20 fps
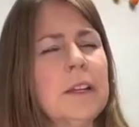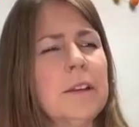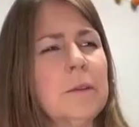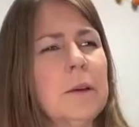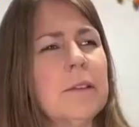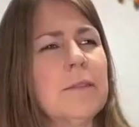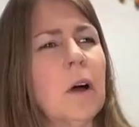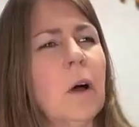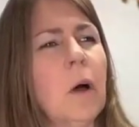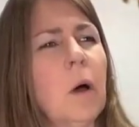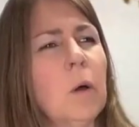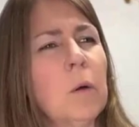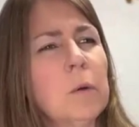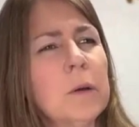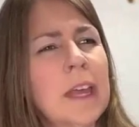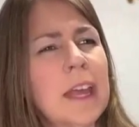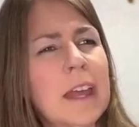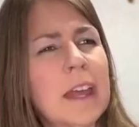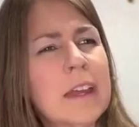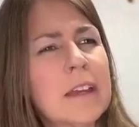Why do you have a
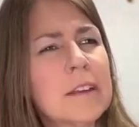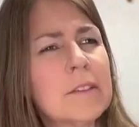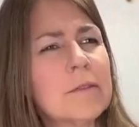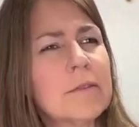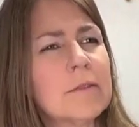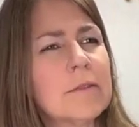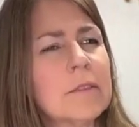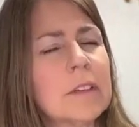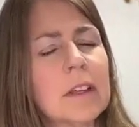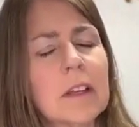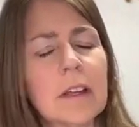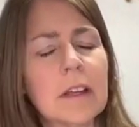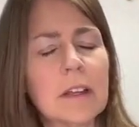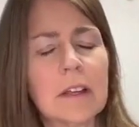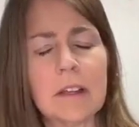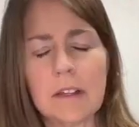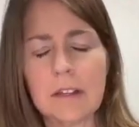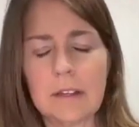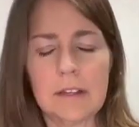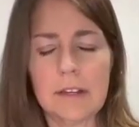whole can of...
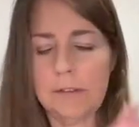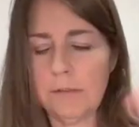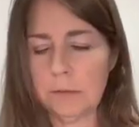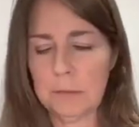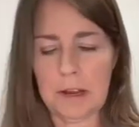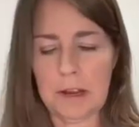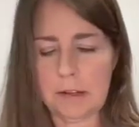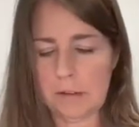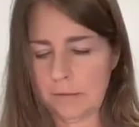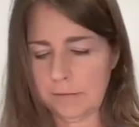Never